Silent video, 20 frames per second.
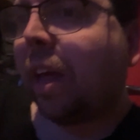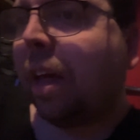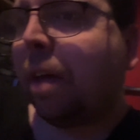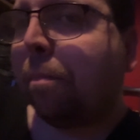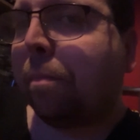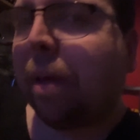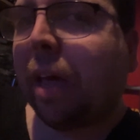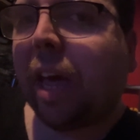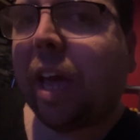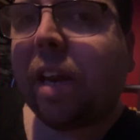
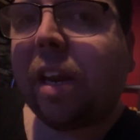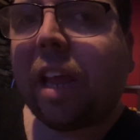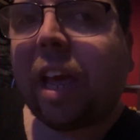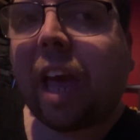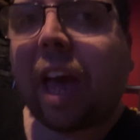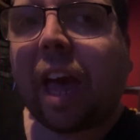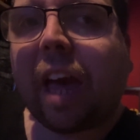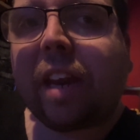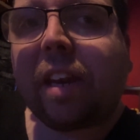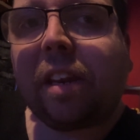But in the
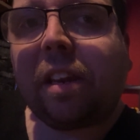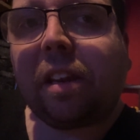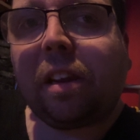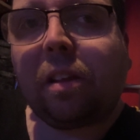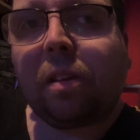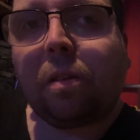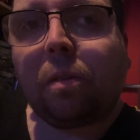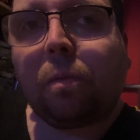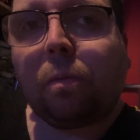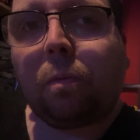end,
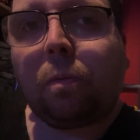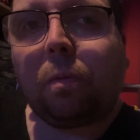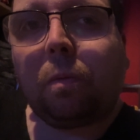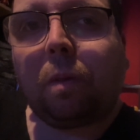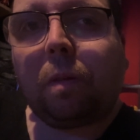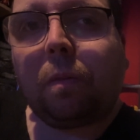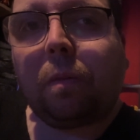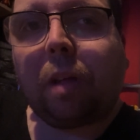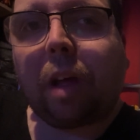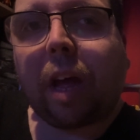
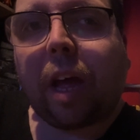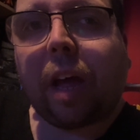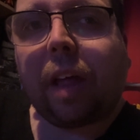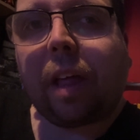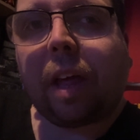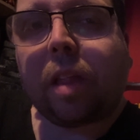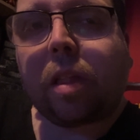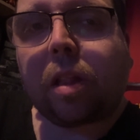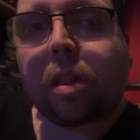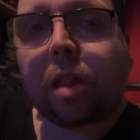
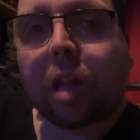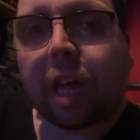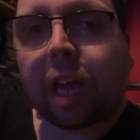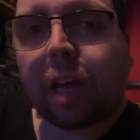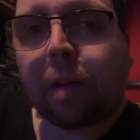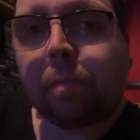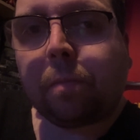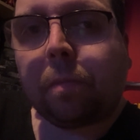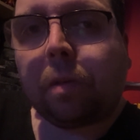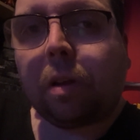as a
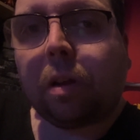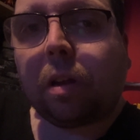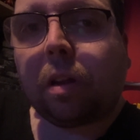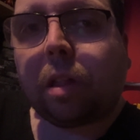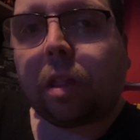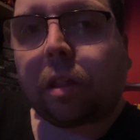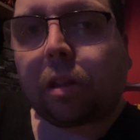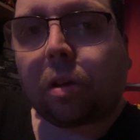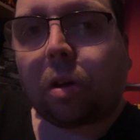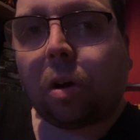team,
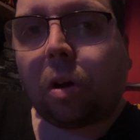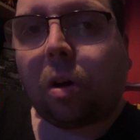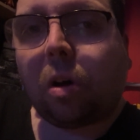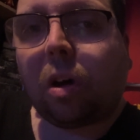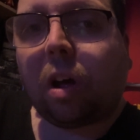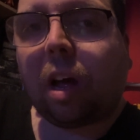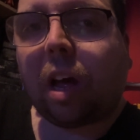Scott